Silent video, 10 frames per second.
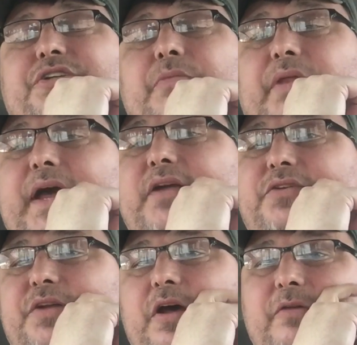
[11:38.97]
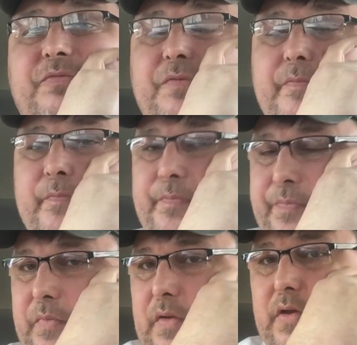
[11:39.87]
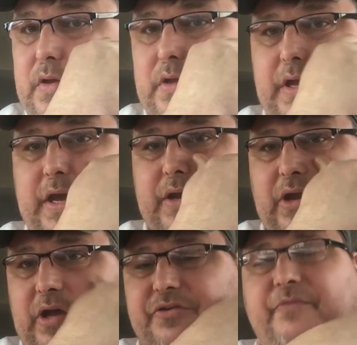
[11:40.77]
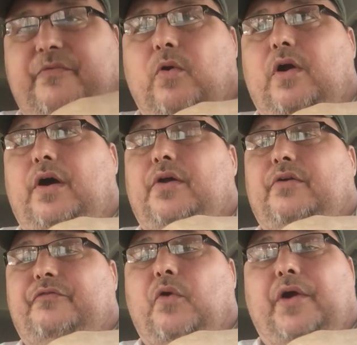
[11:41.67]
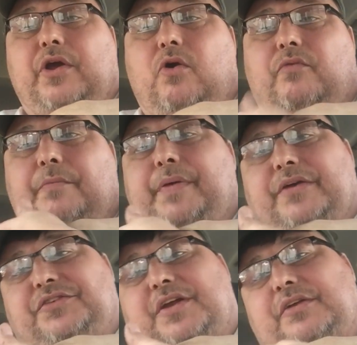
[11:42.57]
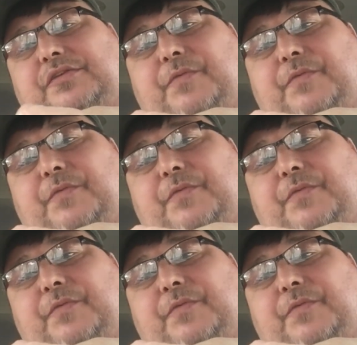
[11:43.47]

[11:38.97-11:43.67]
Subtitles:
some of that stuff, and some 440 over pistons,